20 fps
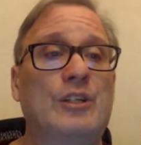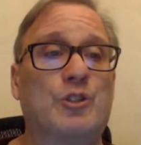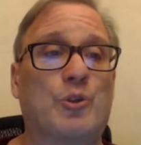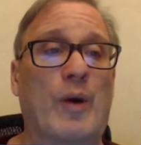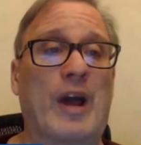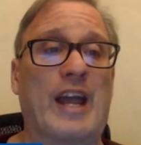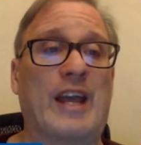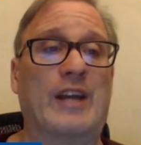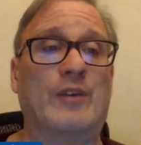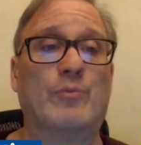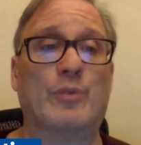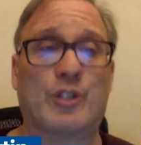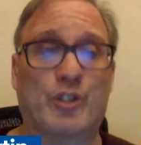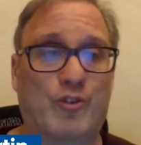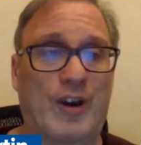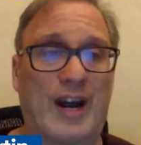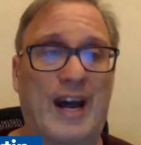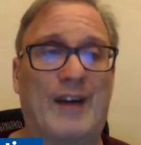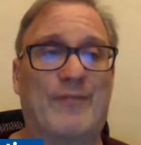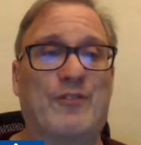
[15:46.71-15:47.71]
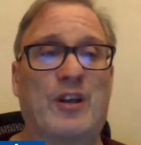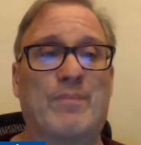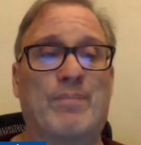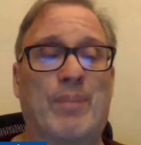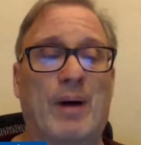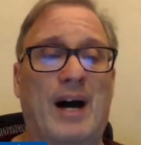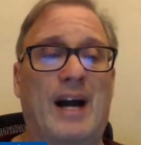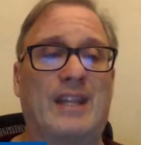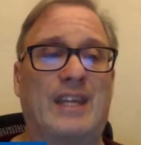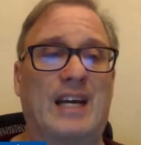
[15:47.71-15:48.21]
Dwayne was drafted
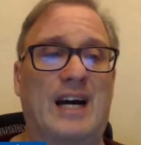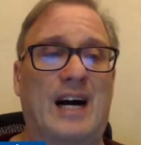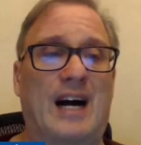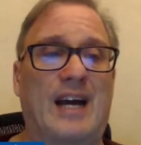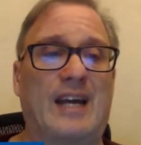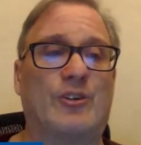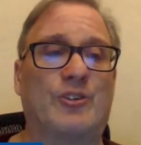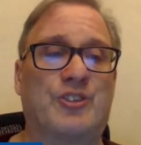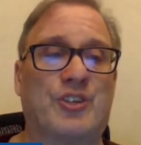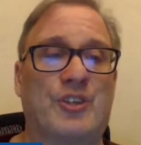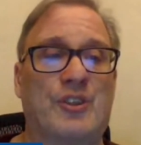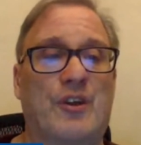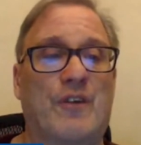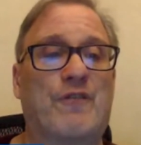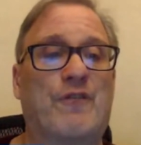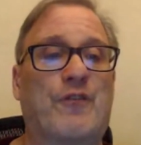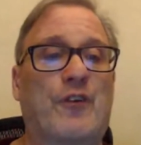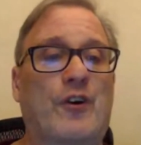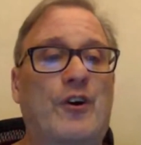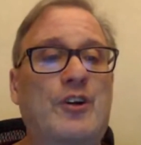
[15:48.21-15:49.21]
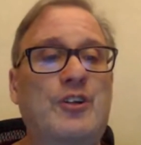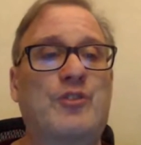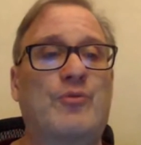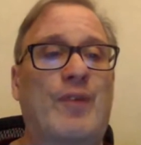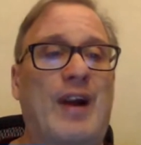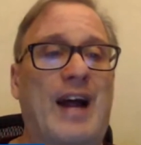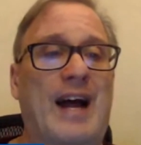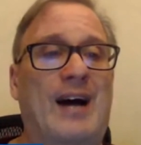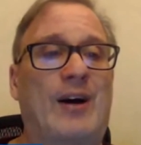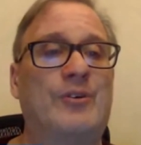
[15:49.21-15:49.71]
by the Isles in the first
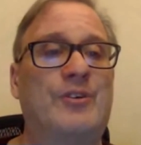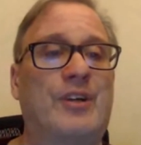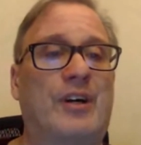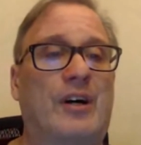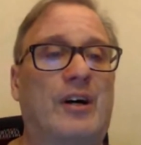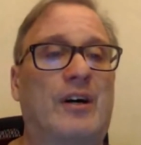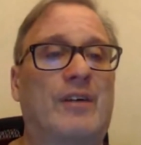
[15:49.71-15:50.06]
round